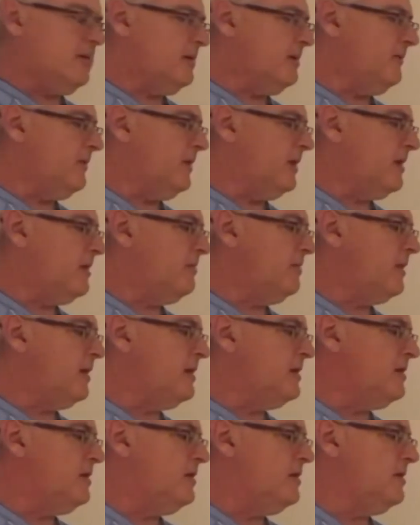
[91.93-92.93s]
and dividing by
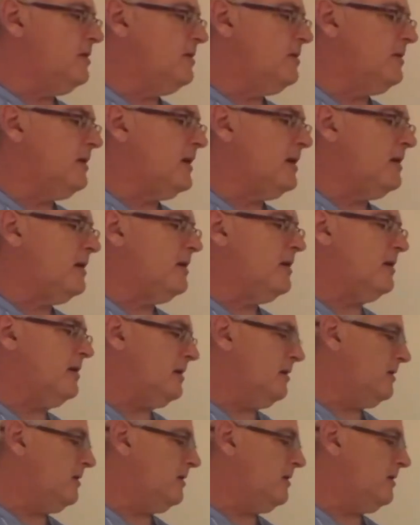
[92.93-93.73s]
2 and